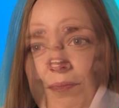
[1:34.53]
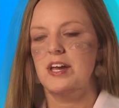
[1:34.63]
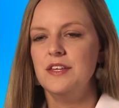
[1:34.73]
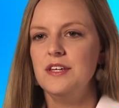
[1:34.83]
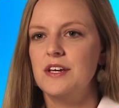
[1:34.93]

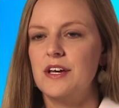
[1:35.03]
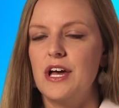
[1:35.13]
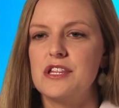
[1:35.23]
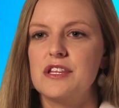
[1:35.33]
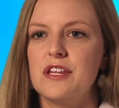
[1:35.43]
I think
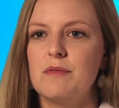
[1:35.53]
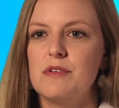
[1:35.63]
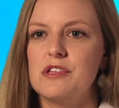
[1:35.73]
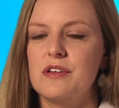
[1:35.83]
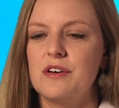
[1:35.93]

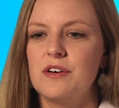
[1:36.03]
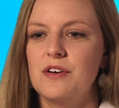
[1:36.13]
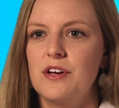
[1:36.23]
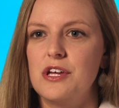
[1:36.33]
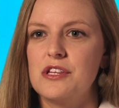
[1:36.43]
SSM is a
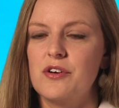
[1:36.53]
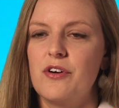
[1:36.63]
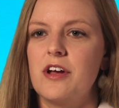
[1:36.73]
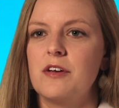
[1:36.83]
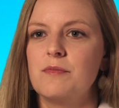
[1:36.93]
is a
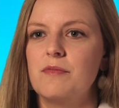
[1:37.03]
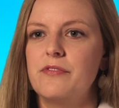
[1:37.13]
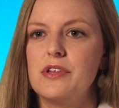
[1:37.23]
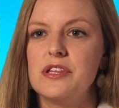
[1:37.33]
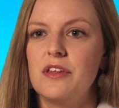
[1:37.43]
great
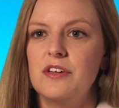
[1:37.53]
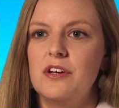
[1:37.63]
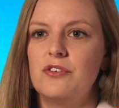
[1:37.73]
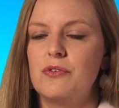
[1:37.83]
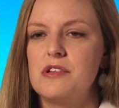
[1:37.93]

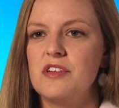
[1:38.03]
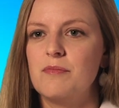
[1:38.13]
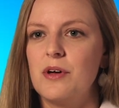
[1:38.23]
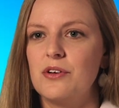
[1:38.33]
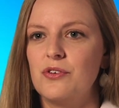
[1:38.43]
facility to receive
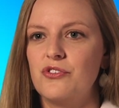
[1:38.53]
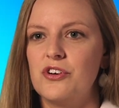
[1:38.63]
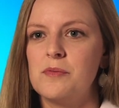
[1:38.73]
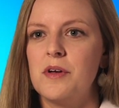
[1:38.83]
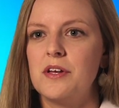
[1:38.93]
medical
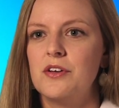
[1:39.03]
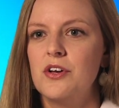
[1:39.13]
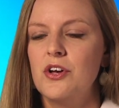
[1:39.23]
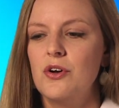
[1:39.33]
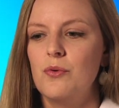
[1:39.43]
treatment.
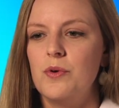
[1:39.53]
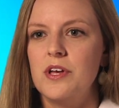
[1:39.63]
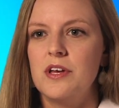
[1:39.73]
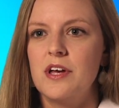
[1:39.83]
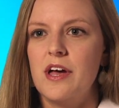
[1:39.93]

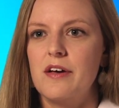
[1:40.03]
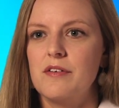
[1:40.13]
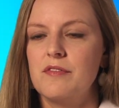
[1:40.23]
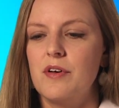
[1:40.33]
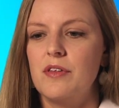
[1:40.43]
We
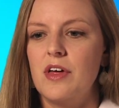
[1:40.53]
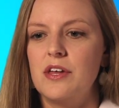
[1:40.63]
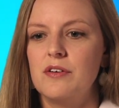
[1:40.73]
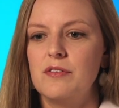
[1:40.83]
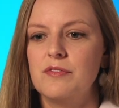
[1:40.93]
have a
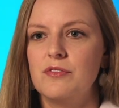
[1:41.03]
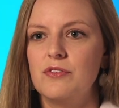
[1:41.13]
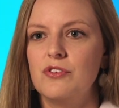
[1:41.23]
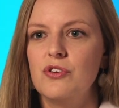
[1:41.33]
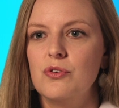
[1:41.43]
lot of
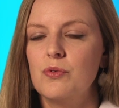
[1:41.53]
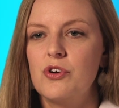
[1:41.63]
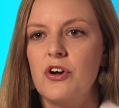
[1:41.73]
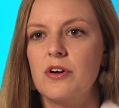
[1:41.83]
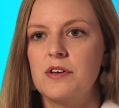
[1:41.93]
new
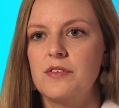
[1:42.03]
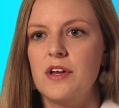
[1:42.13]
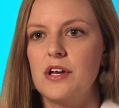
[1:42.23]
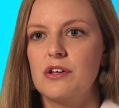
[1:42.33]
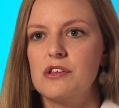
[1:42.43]
current
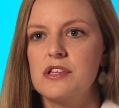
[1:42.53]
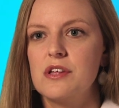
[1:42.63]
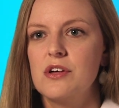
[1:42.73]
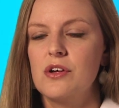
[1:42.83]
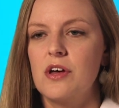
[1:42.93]
things
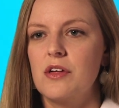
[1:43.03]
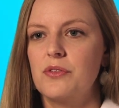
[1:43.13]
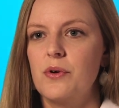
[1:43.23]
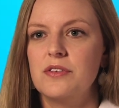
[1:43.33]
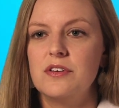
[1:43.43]
uh,
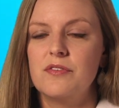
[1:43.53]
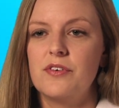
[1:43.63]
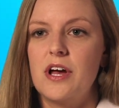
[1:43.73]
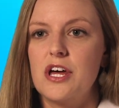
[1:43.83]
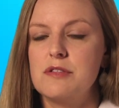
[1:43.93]
throughout the
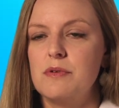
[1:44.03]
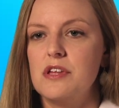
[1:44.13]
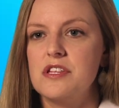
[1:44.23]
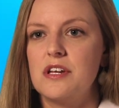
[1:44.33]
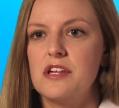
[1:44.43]
different
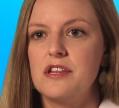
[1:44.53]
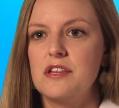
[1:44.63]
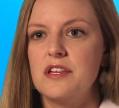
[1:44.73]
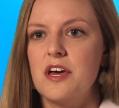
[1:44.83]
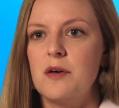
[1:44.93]
hospitals in
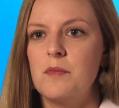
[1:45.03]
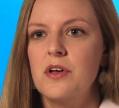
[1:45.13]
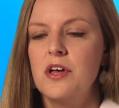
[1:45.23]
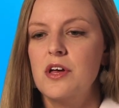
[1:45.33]
SSM.